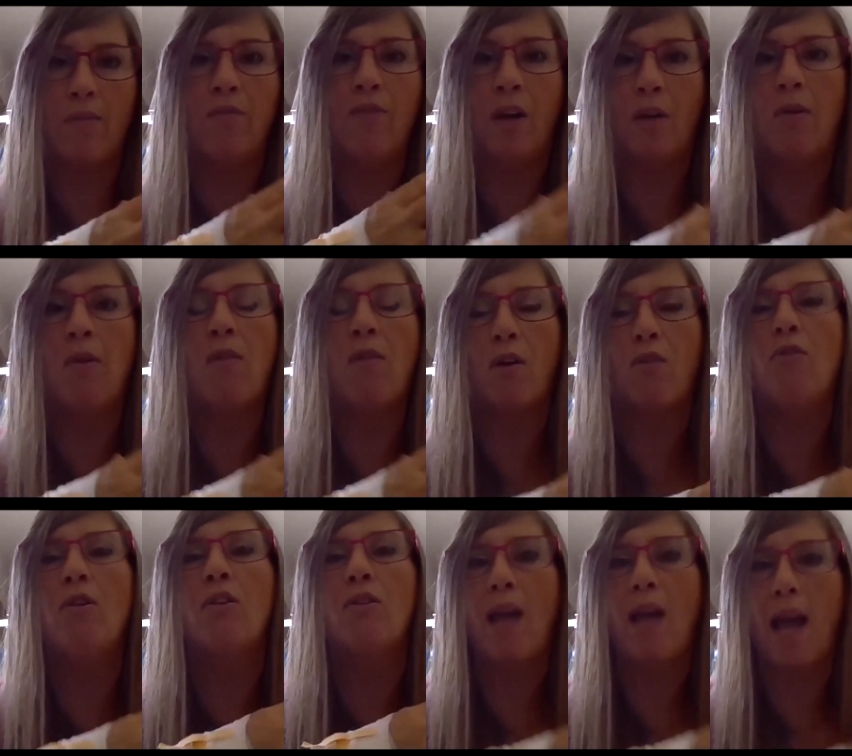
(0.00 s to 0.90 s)
very,
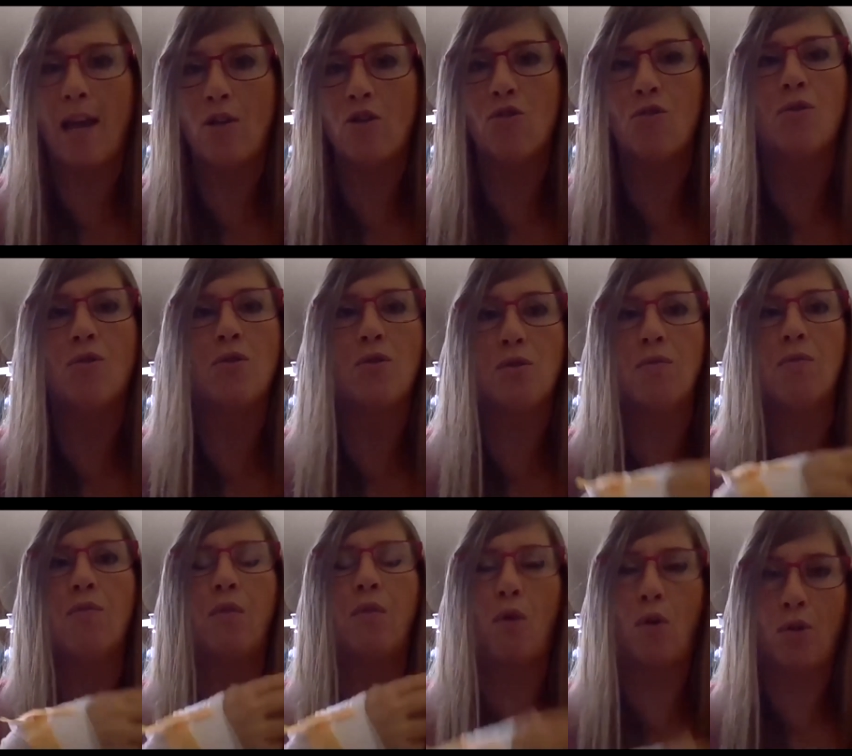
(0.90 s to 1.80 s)
very dangerous
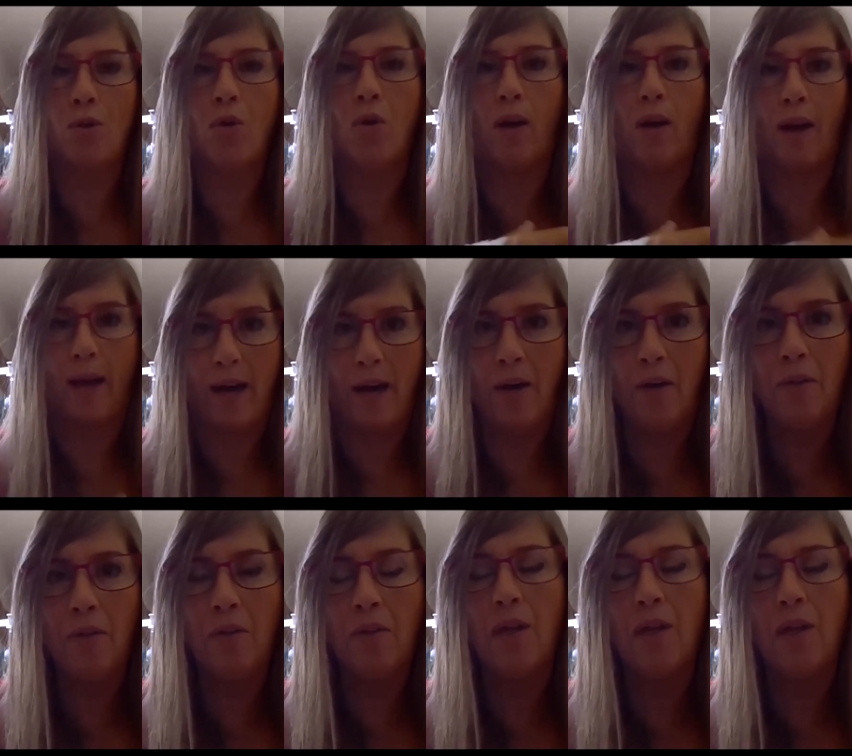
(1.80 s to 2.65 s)
for your health.